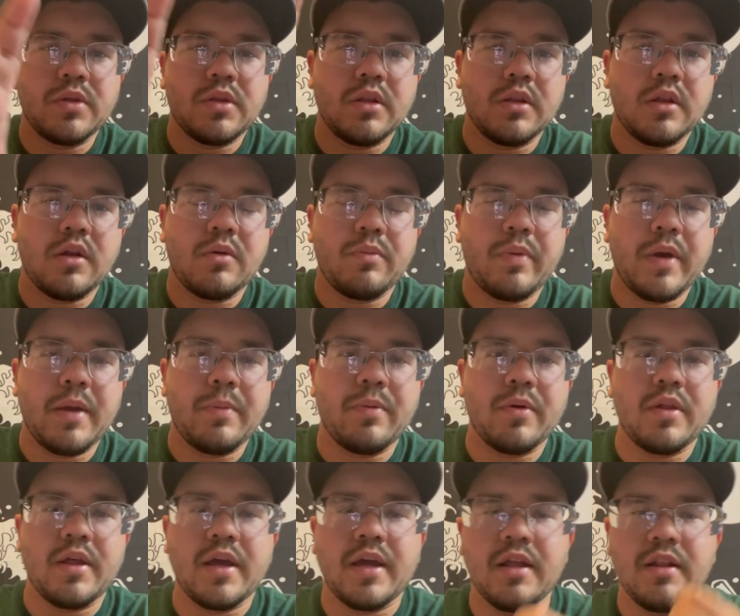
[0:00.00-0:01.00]
the little paper
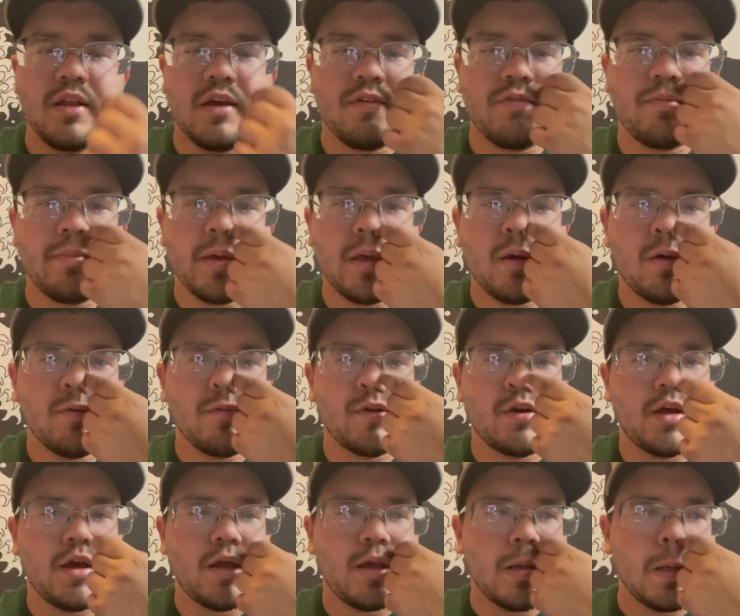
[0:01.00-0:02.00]
that he left me
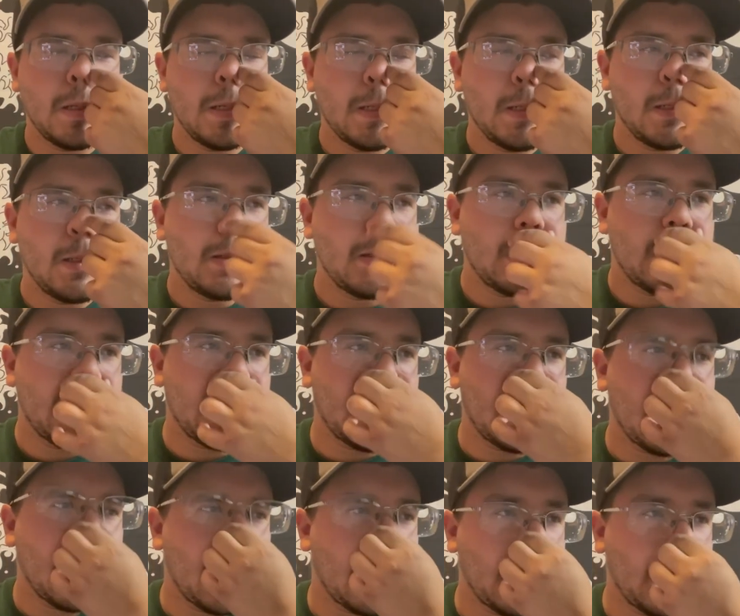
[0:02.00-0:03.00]
overnight.
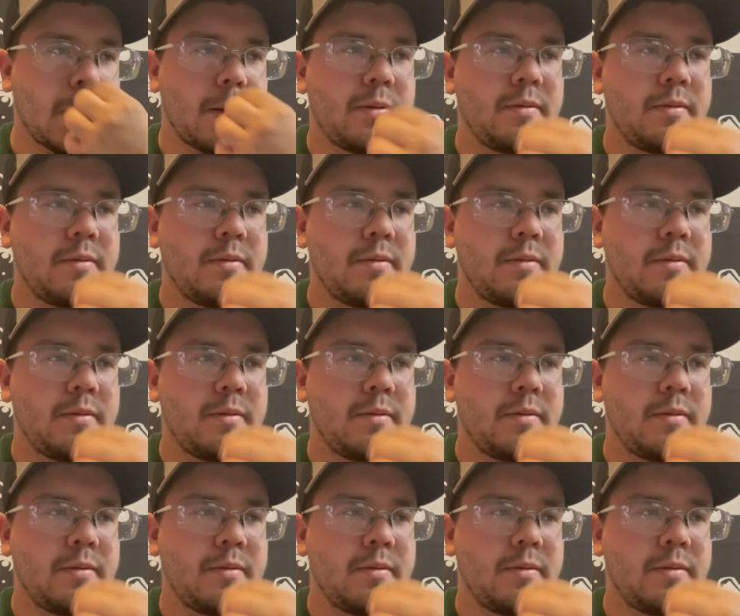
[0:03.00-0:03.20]
And,